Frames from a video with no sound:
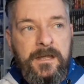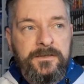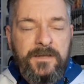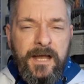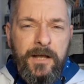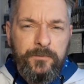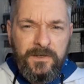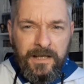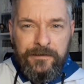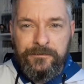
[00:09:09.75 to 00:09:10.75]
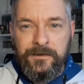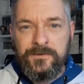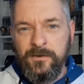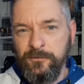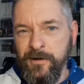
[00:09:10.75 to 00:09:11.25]
so that helps lift the
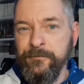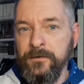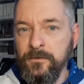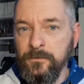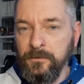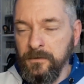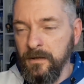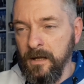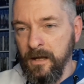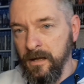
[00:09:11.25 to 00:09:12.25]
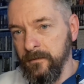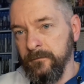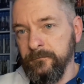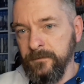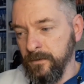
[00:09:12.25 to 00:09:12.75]
sort of graphical
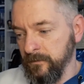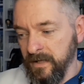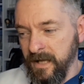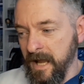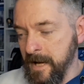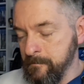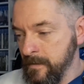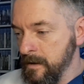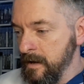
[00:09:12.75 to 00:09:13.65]
view of the game.